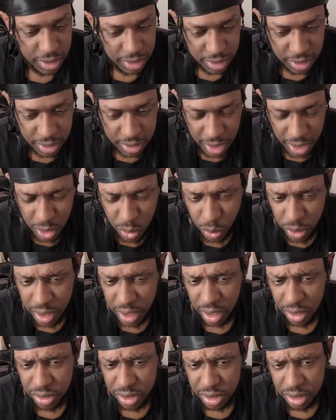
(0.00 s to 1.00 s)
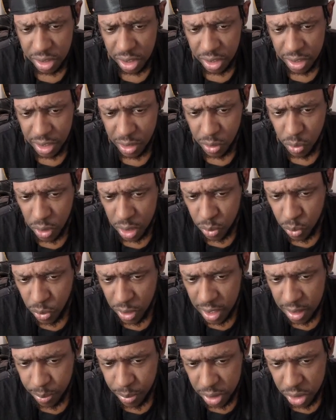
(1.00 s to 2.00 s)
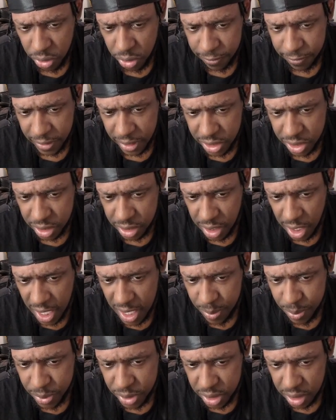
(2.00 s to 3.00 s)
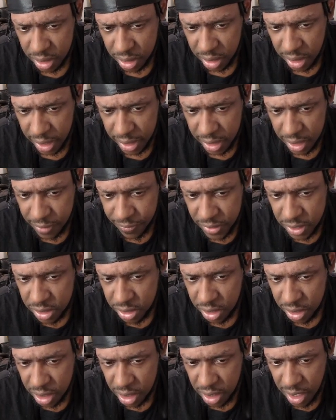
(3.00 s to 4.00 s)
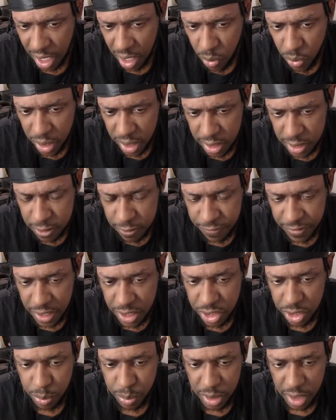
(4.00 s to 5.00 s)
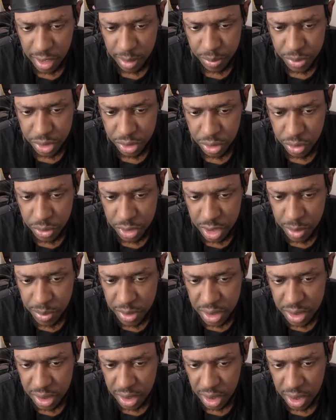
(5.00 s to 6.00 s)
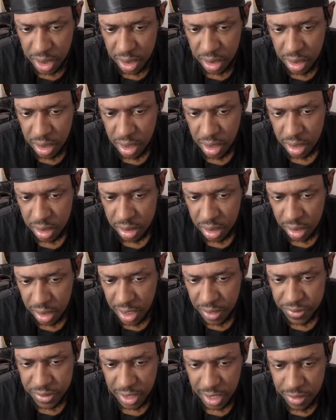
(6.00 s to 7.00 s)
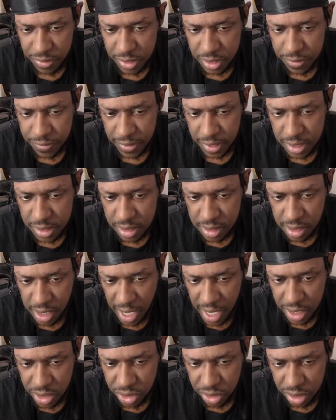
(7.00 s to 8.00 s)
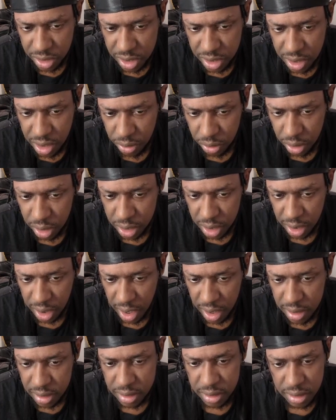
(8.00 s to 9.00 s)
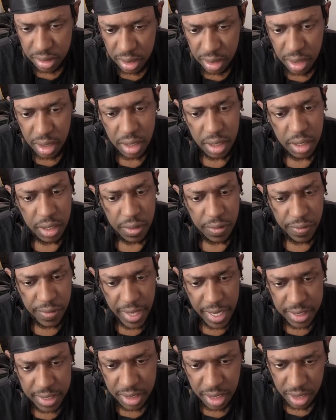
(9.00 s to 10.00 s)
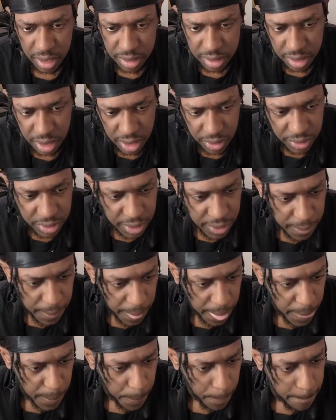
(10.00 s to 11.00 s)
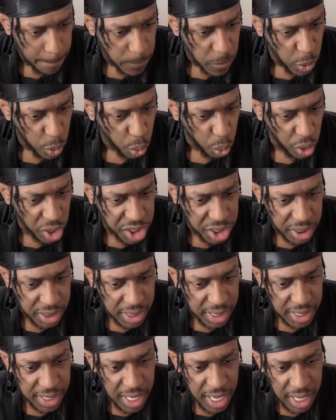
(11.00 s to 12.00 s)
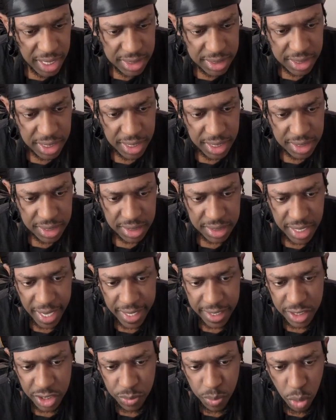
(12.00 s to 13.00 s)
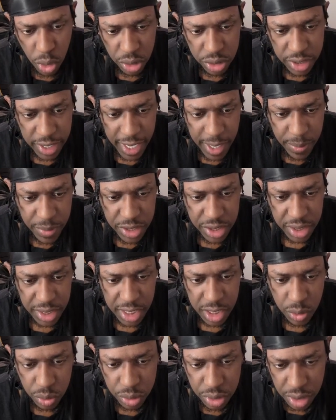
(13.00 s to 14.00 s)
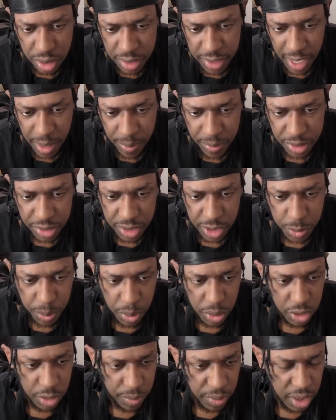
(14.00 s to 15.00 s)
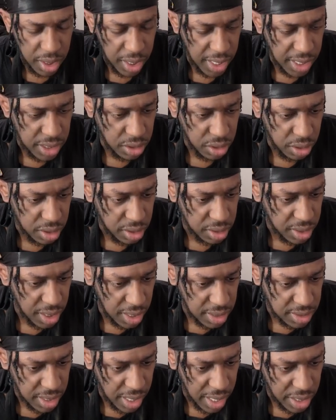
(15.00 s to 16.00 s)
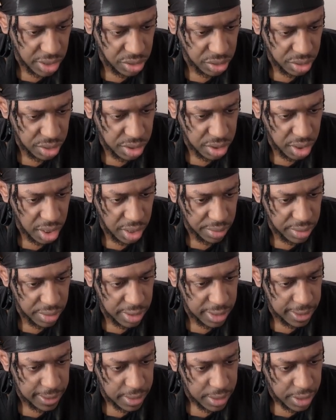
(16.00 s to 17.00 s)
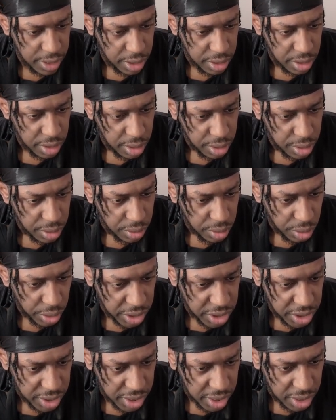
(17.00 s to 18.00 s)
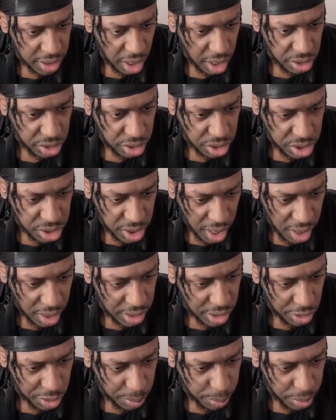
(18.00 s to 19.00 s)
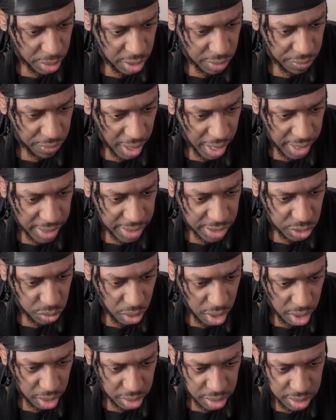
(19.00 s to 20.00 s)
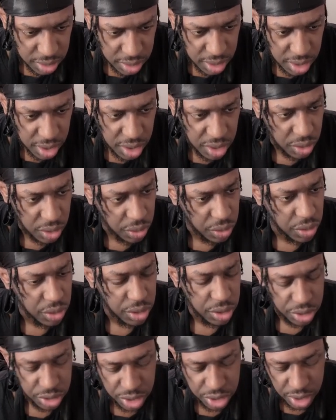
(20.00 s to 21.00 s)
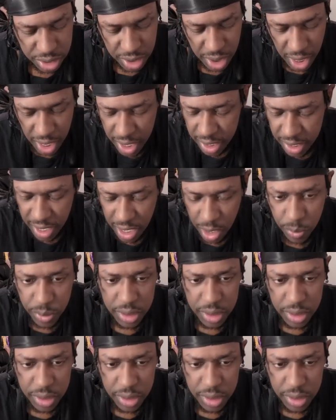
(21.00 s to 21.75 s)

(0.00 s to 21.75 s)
Kind of weird how it's looking one way, but the reflection's the opposite. Like, if it's looking that way, its face should be up too. We should be seeing the left side of its face. It's actually still looking at us. That's of scary. Regigigas. This attack does more damage equal to the damage this Pokemon has on it. That's actually scary. Regigigas just standing there above Ice, Rock, and Steel. Just hanging out with the